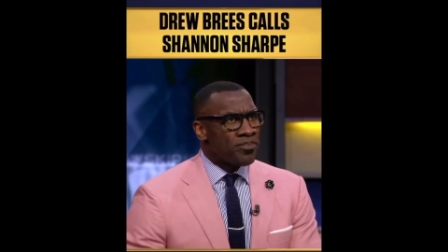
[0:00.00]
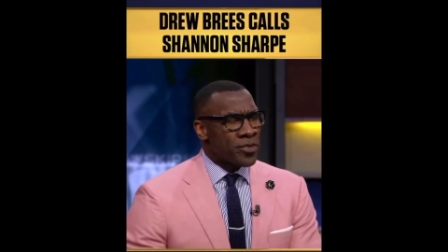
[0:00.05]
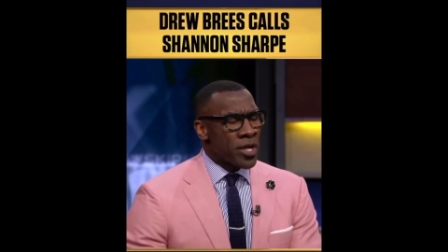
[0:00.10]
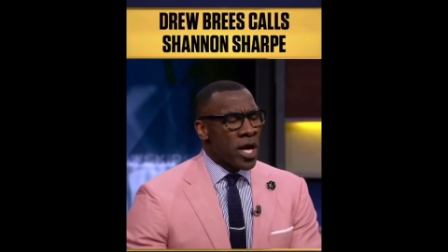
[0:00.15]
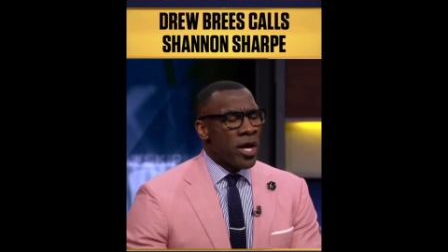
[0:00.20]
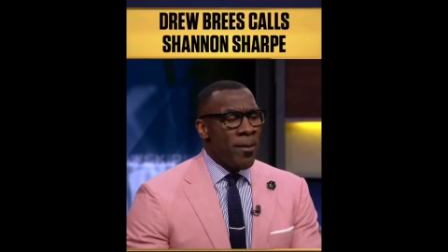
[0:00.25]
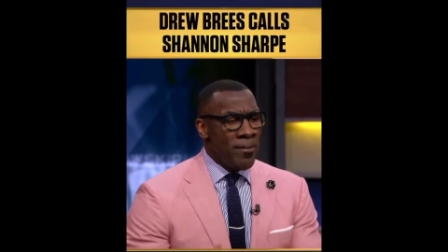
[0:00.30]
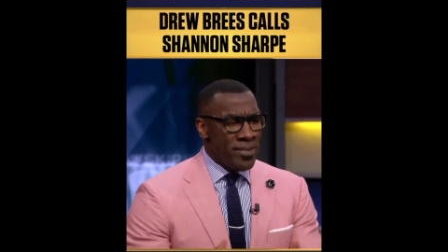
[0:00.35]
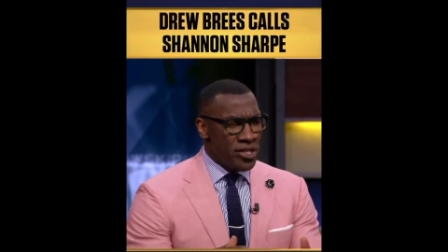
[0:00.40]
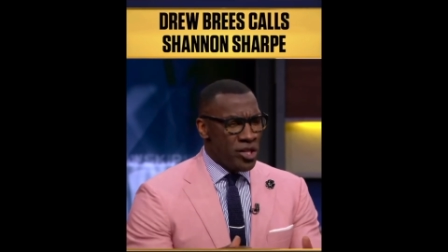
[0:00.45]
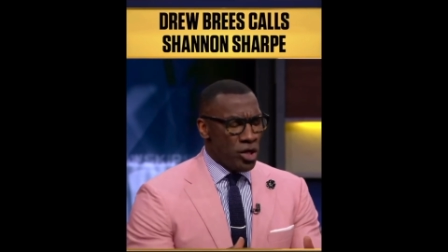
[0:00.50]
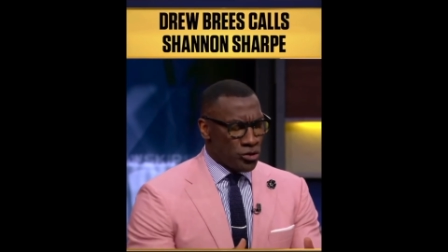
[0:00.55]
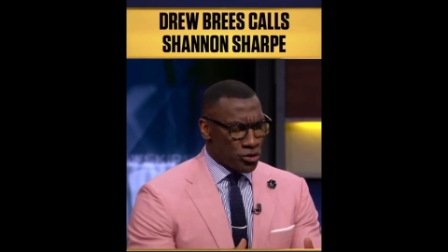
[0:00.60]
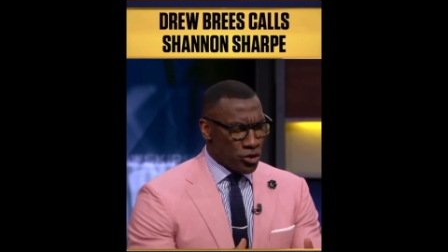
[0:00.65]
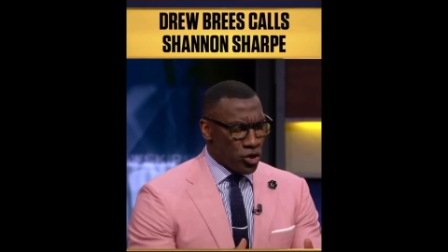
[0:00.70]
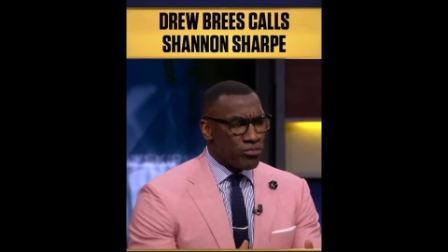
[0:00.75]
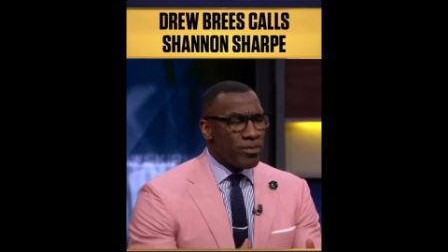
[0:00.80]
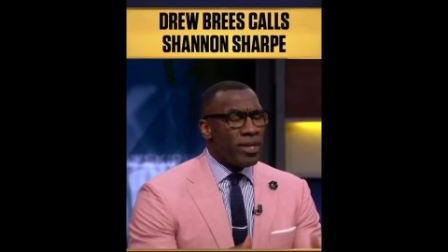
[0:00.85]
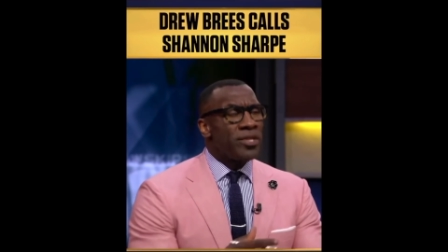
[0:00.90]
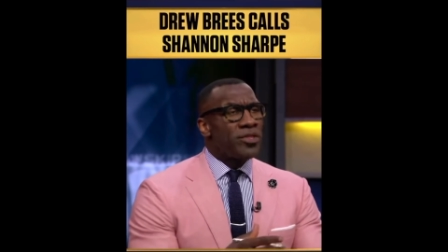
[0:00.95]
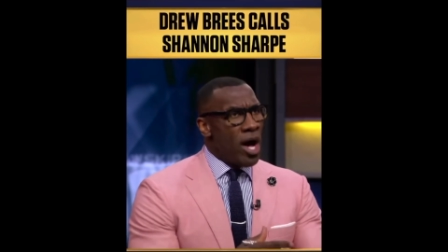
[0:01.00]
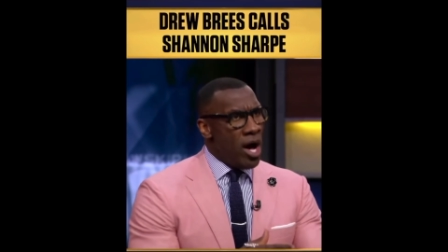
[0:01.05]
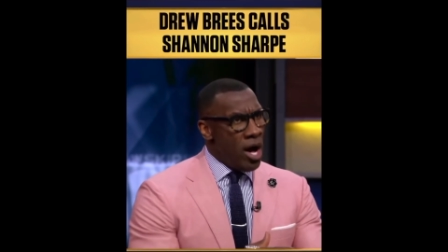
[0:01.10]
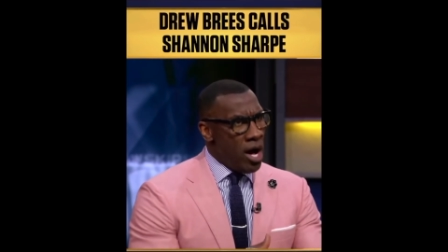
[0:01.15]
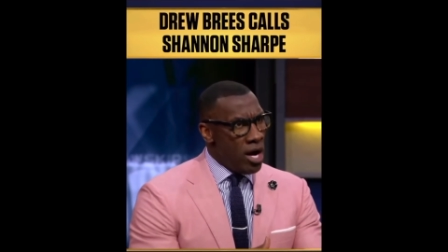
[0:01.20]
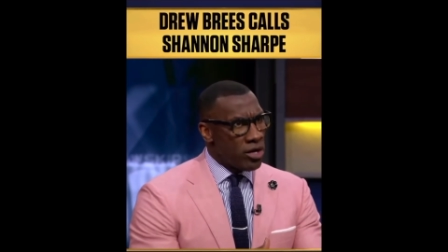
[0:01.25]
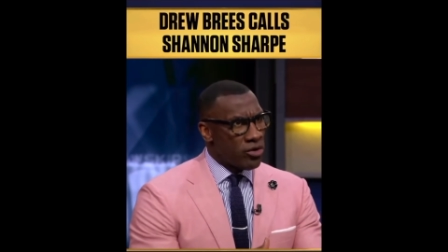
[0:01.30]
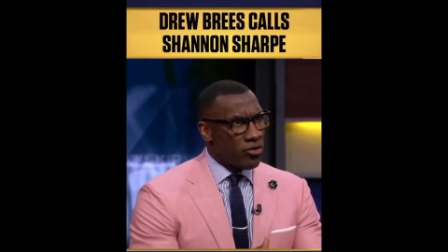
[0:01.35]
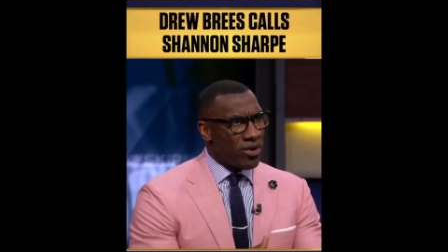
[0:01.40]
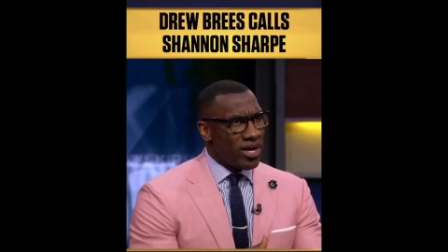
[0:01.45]
the
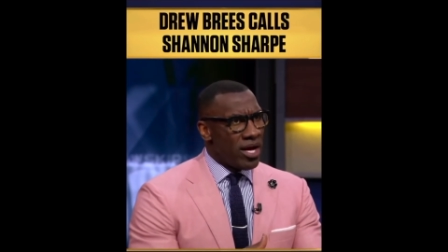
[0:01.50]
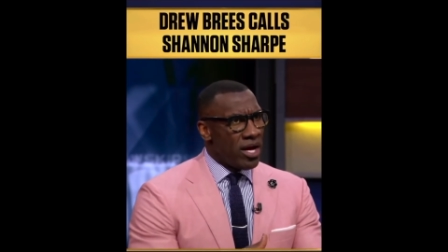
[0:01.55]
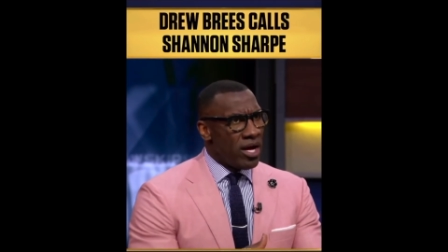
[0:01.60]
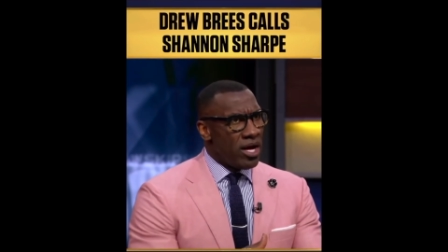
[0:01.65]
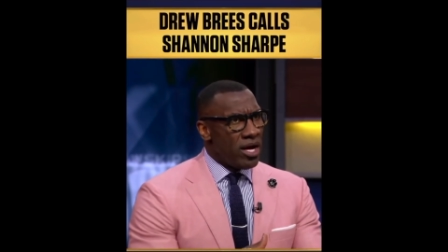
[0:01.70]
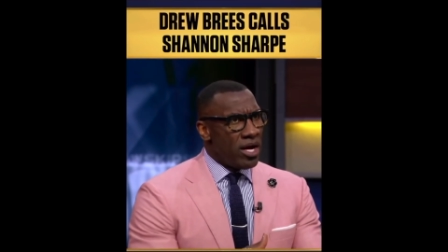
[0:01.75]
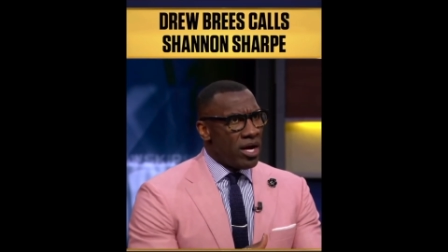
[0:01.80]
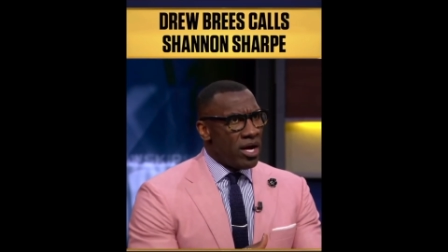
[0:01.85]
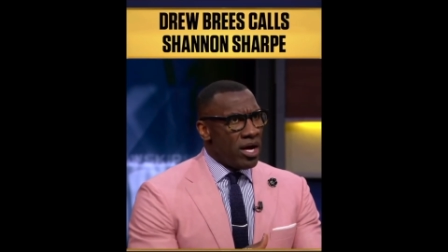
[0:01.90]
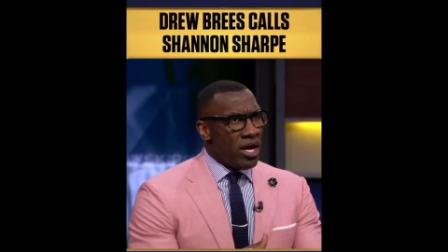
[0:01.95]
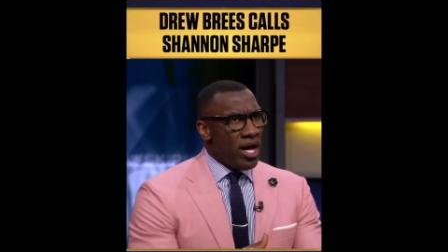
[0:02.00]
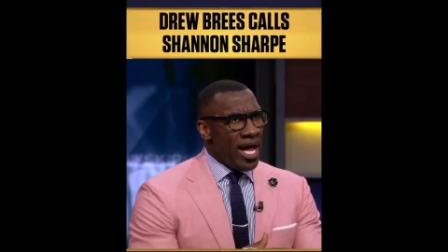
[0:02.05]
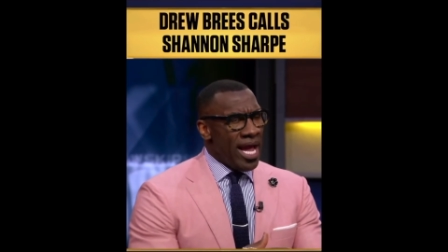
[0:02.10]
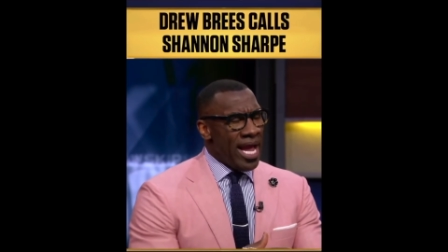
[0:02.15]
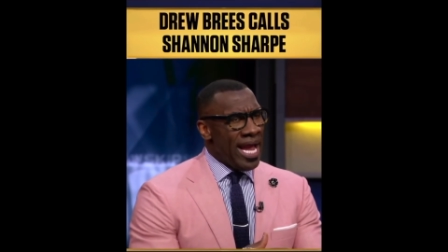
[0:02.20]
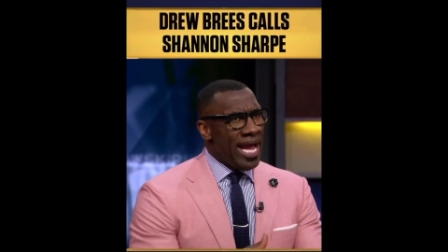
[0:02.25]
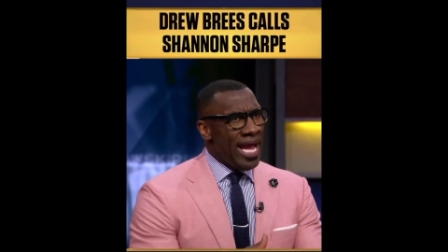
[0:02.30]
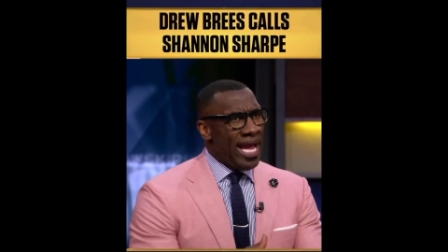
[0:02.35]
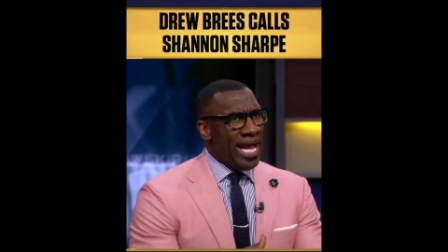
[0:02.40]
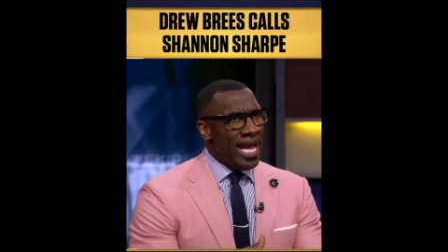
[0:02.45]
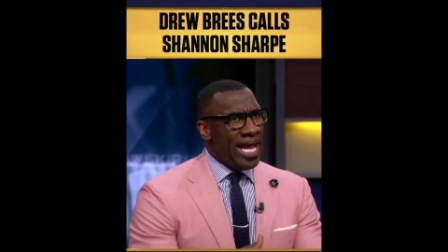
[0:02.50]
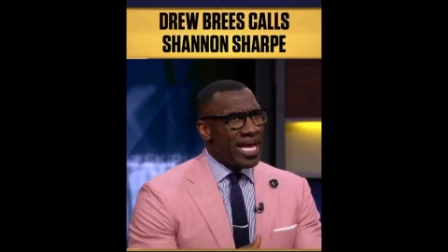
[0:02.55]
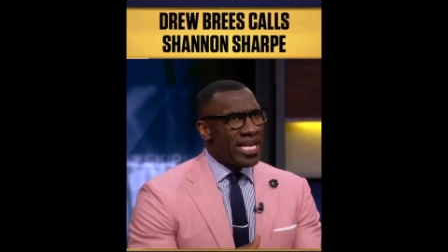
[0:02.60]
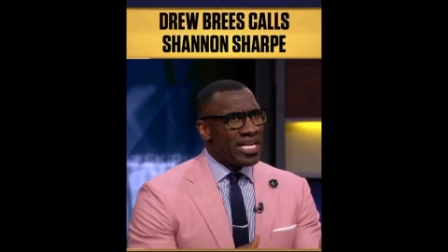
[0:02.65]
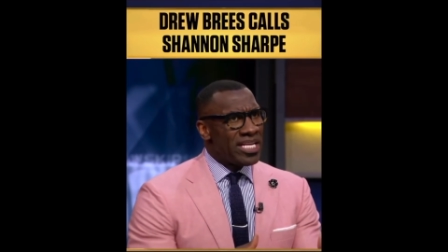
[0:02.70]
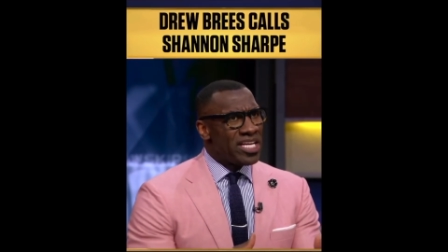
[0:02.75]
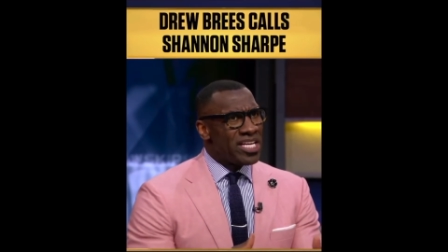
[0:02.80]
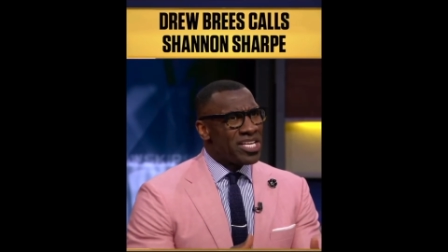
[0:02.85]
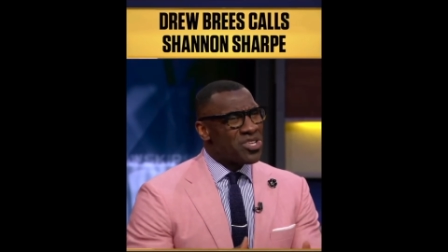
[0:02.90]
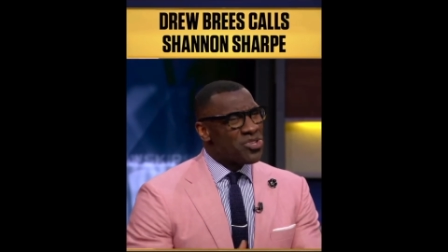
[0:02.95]
hungry,
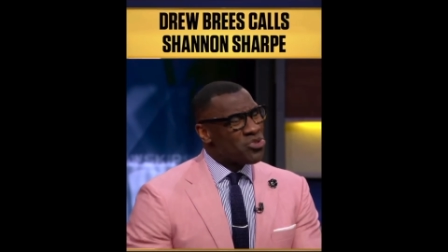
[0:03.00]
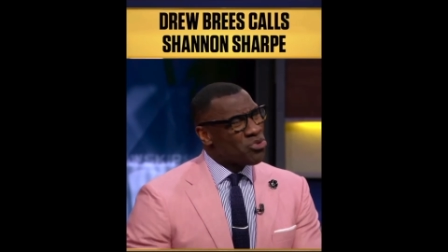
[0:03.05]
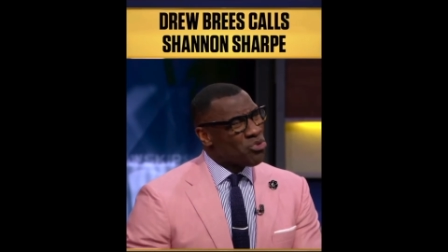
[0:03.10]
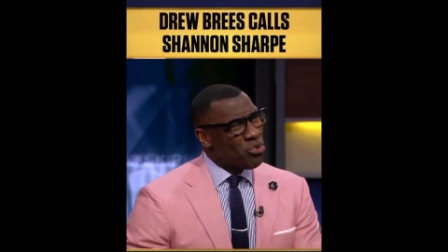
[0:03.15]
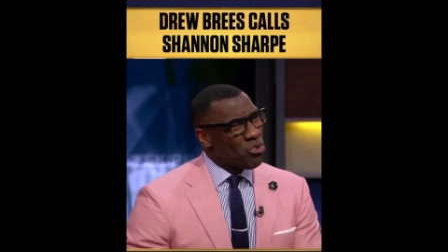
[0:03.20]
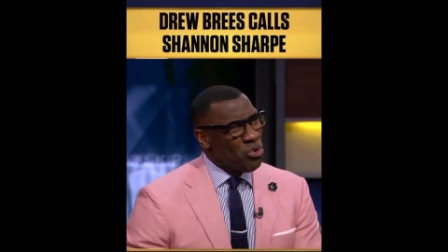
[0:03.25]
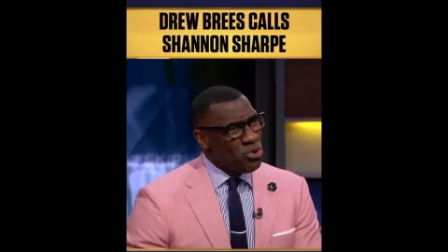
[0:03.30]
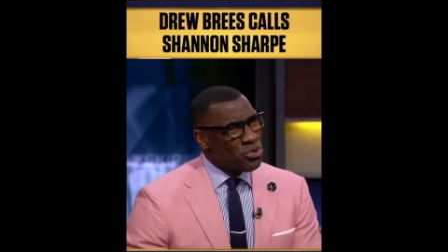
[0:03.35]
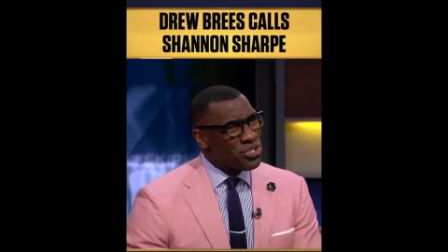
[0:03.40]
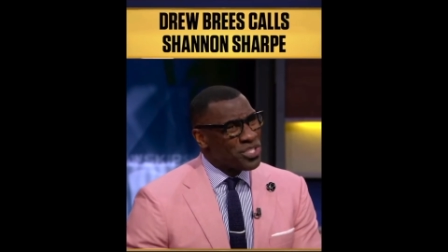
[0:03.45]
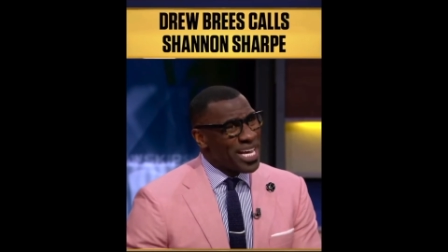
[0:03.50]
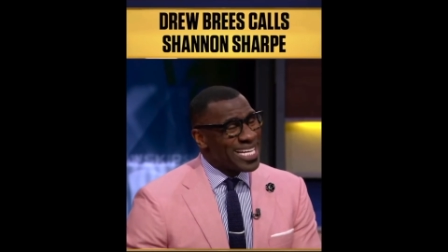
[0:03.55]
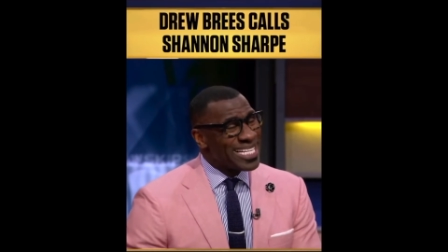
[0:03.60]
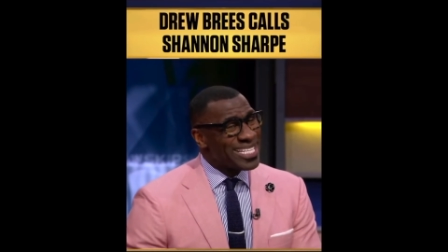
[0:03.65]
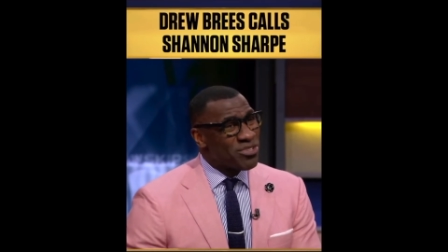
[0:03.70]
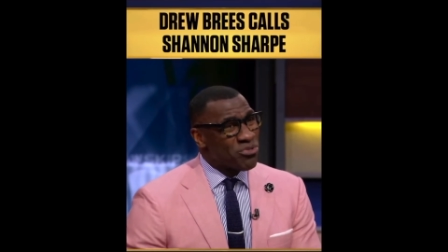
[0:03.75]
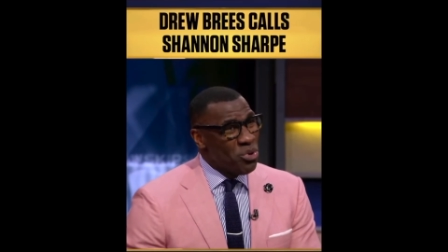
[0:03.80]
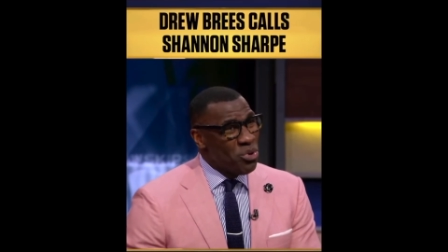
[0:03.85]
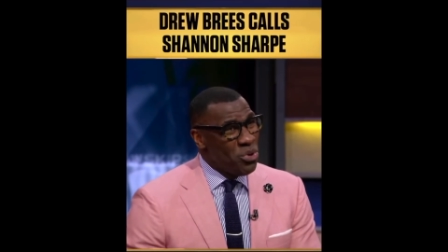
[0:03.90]
and Drew said,